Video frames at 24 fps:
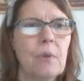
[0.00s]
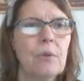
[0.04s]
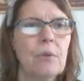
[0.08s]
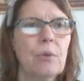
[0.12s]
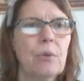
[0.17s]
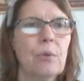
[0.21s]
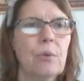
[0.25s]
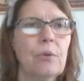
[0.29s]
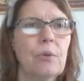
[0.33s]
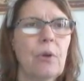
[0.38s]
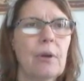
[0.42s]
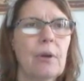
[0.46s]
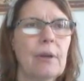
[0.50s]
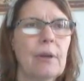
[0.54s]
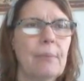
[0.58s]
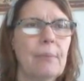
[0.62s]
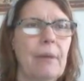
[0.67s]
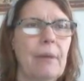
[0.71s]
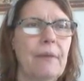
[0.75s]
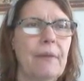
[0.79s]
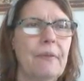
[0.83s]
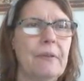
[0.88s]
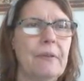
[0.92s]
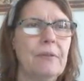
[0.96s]
So we'll talk
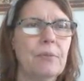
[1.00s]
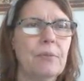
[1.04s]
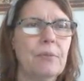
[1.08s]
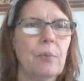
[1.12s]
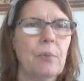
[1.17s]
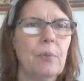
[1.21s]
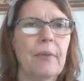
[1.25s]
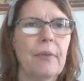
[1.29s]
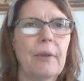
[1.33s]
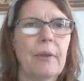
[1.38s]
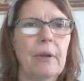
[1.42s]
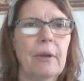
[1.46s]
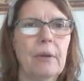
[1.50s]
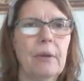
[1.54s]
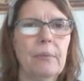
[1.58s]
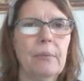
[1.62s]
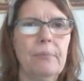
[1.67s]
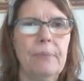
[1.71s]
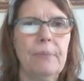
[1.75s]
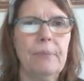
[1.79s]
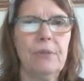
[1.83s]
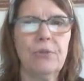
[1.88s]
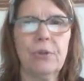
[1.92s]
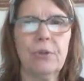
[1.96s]
about this while the
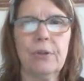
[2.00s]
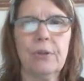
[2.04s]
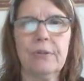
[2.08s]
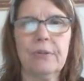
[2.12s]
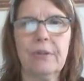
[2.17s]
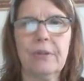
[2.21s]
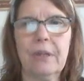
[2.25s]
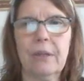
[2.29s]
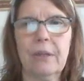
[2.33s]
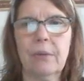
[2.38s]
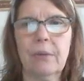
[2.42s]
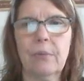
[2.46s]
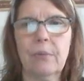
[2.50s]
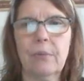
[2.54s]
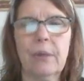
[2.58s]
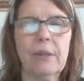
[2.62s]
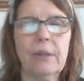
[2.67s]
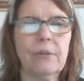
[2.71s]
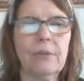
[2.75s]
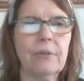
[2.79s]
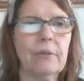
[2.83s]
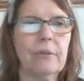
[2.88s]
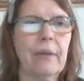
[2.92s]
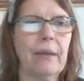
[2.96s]
picture is getting
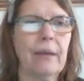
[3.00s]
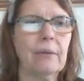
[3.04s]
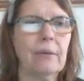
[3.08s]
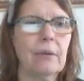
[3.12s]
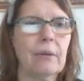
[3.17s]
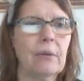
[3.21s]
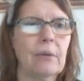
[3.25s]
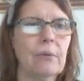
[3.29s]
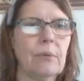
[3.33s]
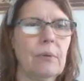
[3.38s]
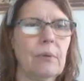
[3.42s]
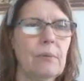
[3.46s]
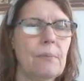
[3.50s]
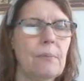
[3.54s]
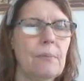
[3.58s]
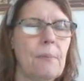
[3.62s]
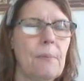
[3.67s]
ready to download.